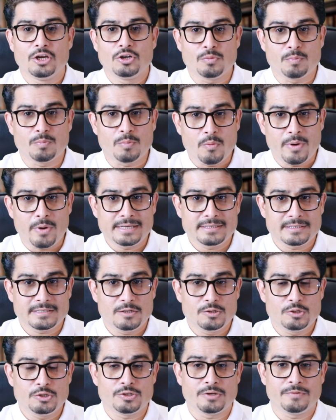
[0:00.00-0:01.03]
to provide
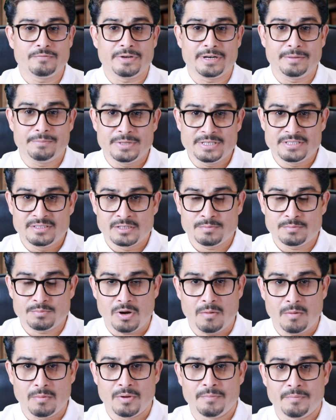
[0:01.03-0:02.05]
solution for a business
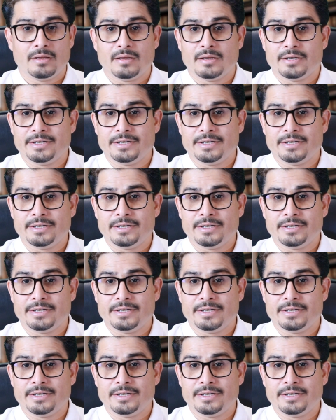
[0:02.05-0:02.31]
problem.